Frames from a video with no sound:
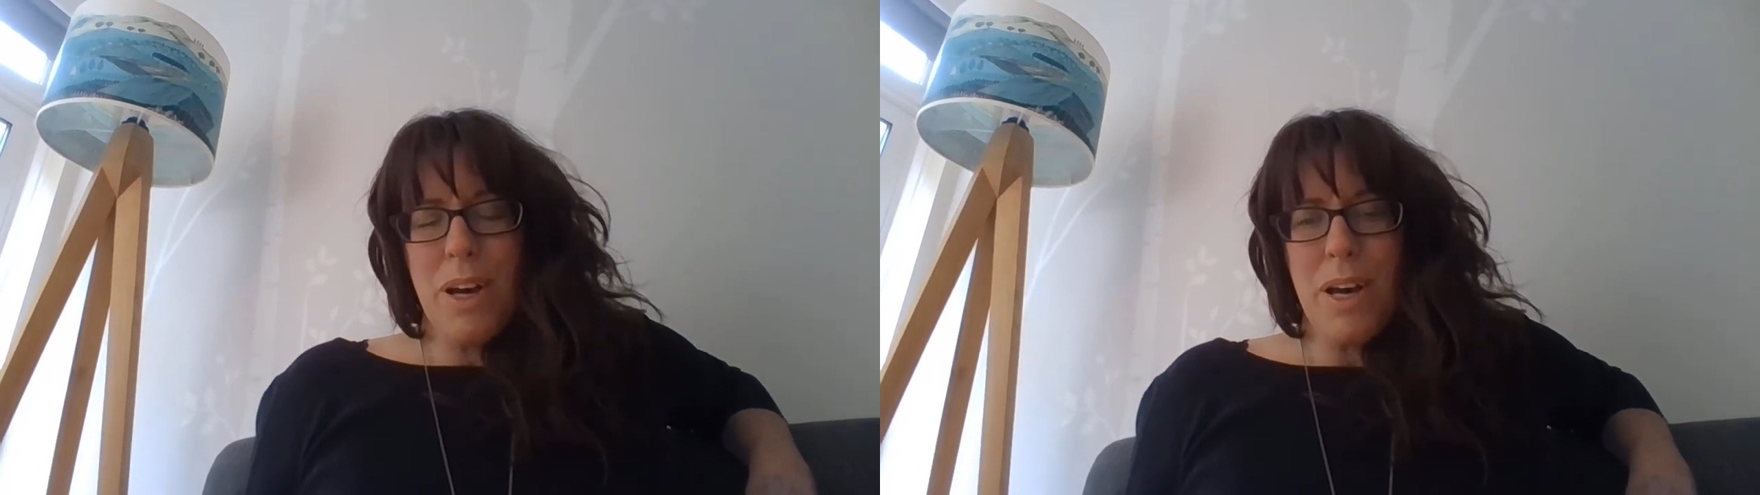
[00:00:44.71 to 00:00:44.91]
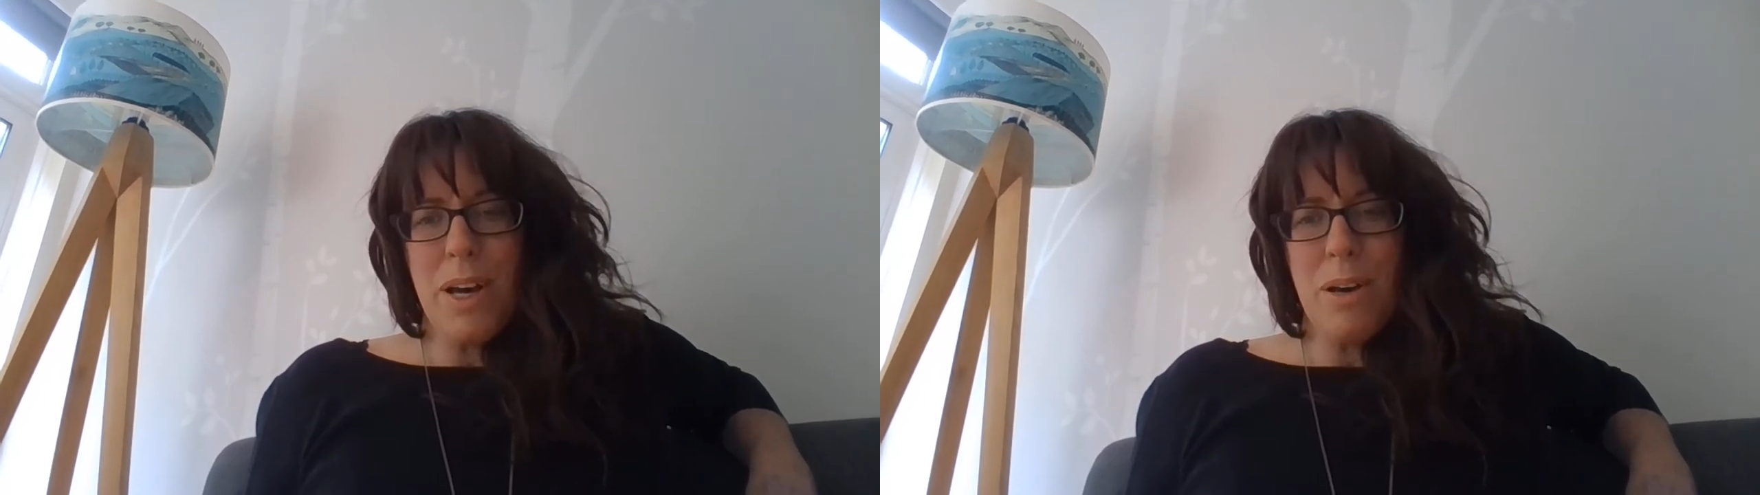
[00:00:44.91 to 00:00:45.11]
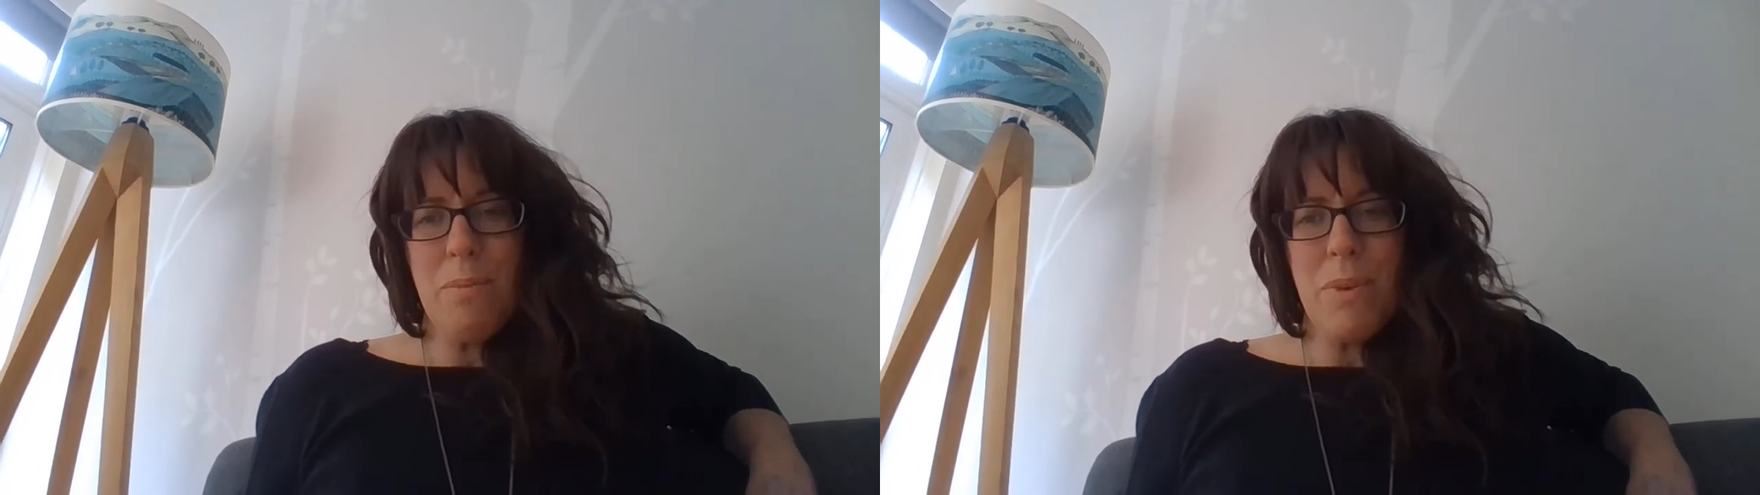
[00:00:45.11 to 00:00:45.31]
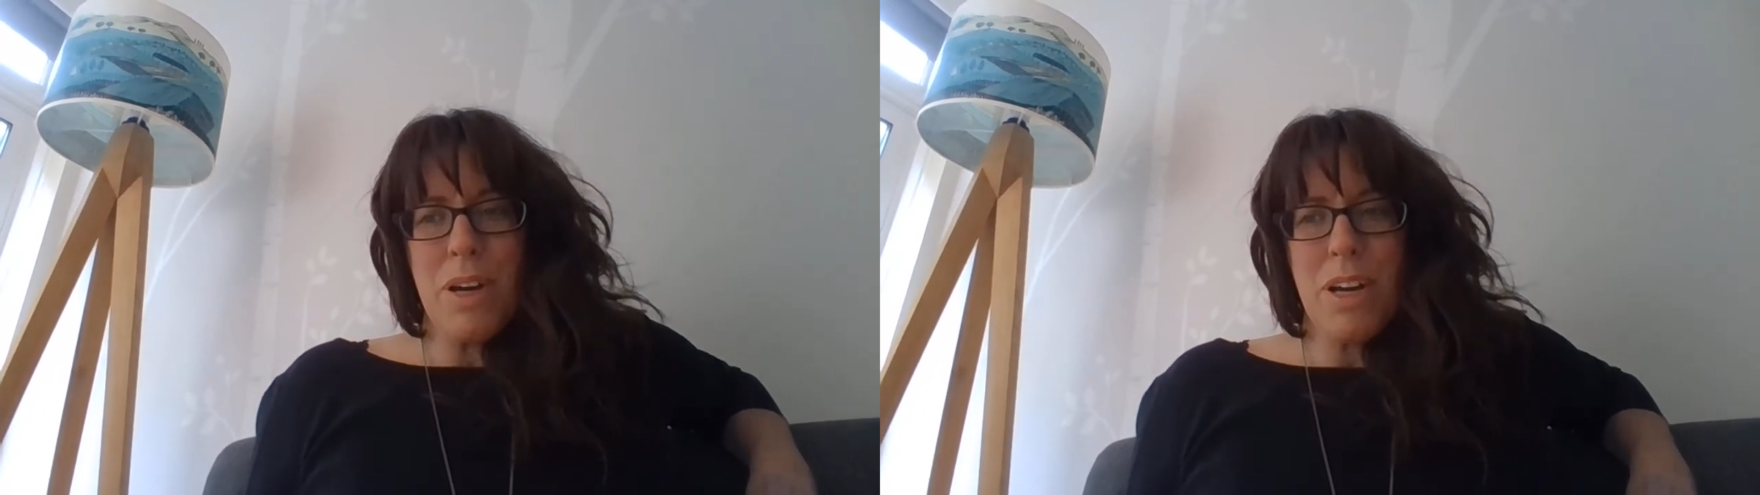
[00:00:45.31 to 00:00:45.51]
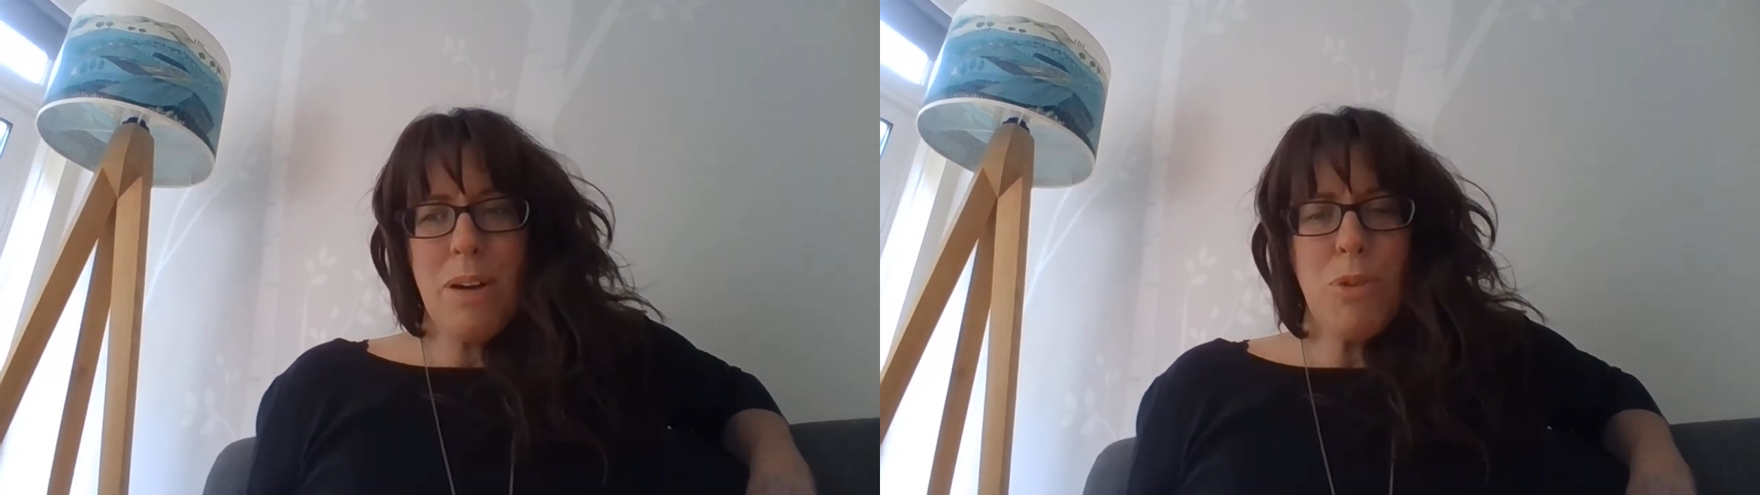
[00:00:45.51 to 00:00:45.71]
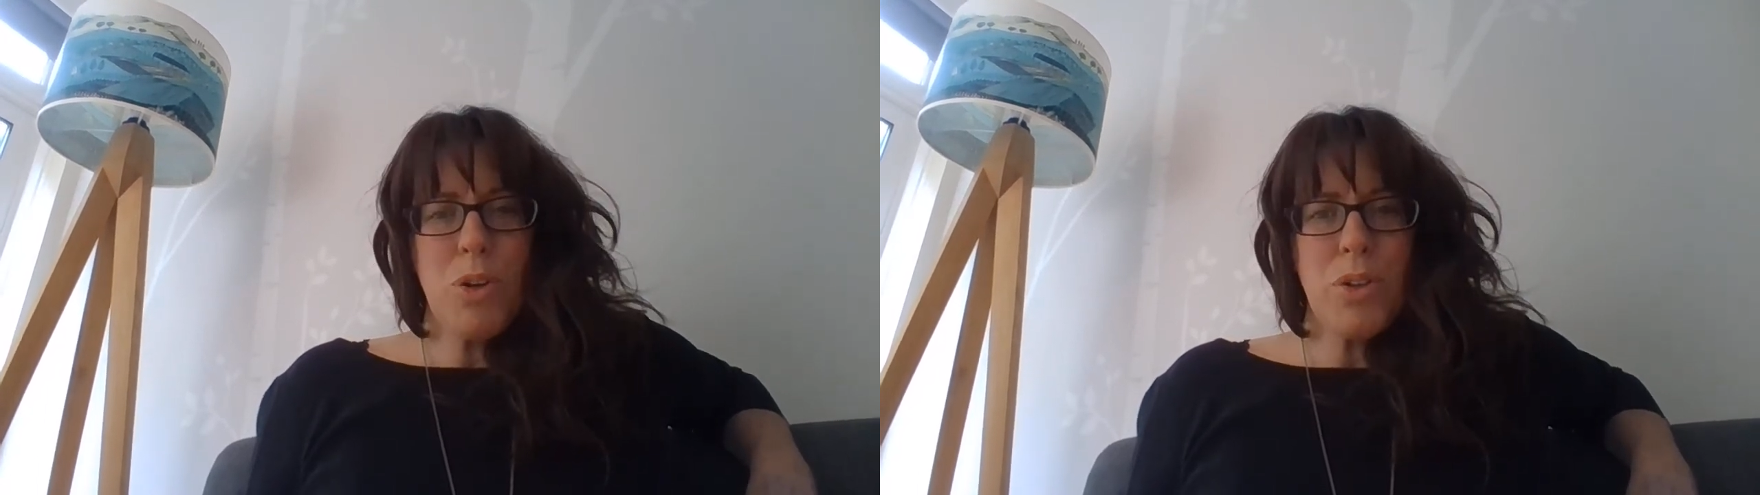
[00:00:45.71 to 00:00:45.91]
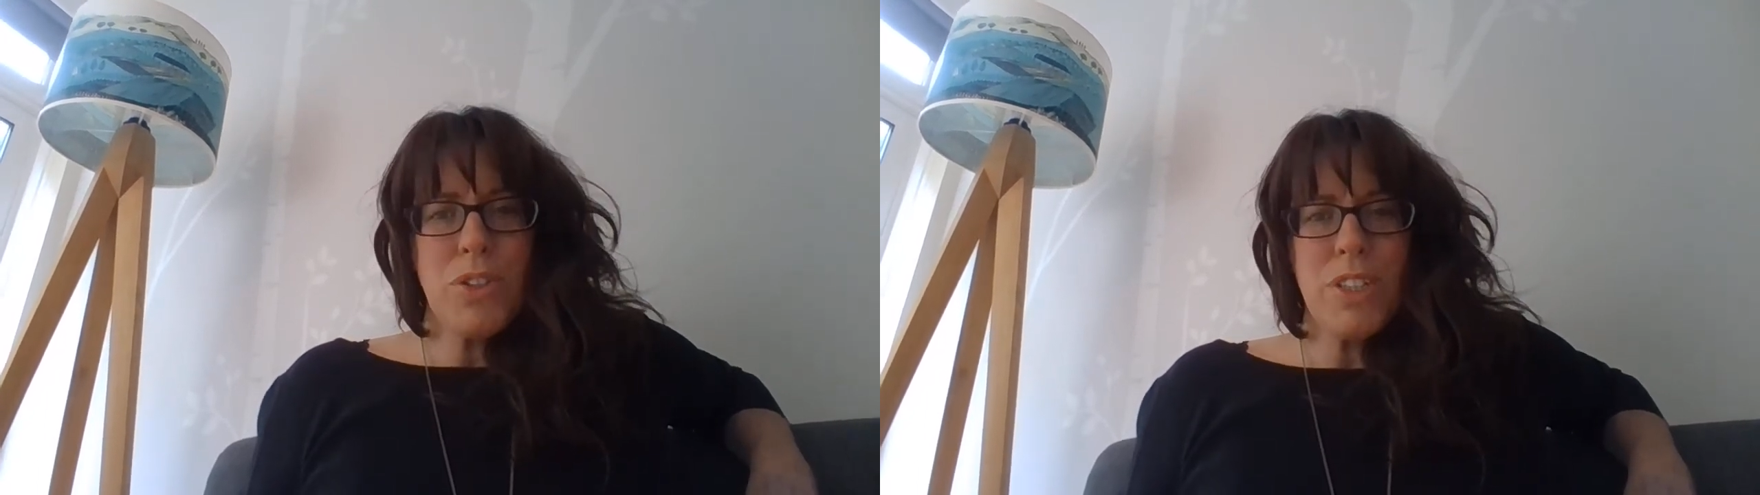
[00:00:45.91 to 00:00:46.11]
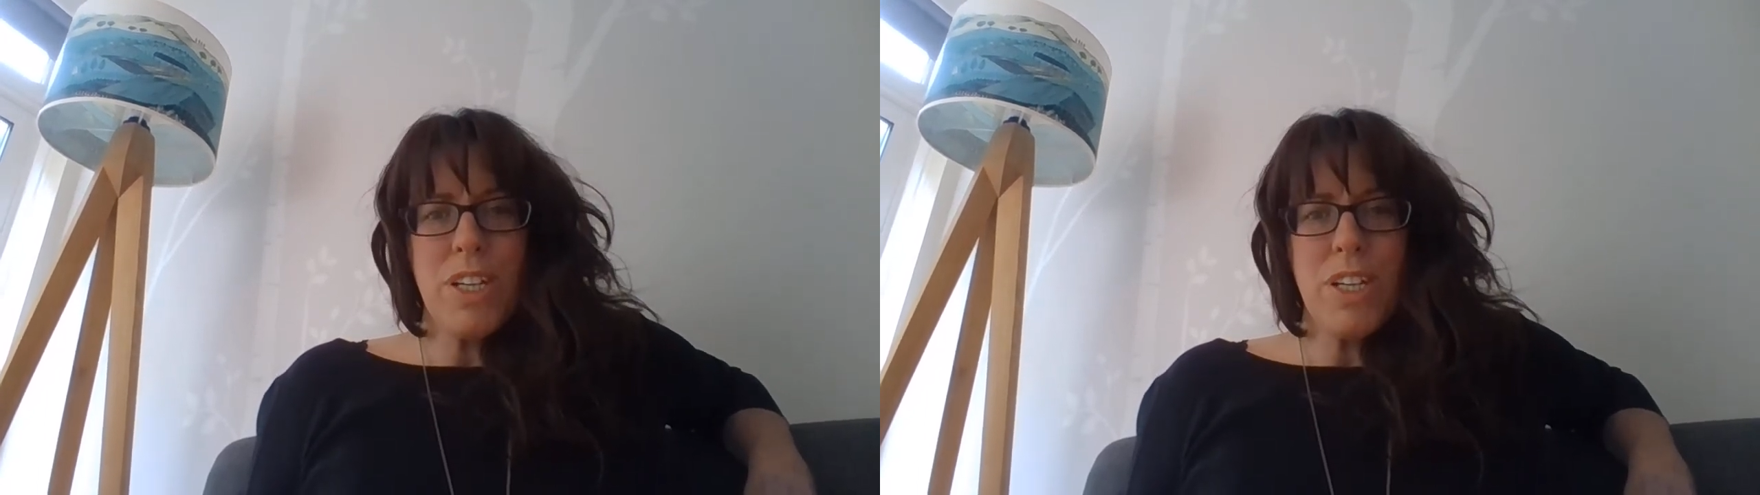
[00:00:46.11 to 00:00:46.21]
come across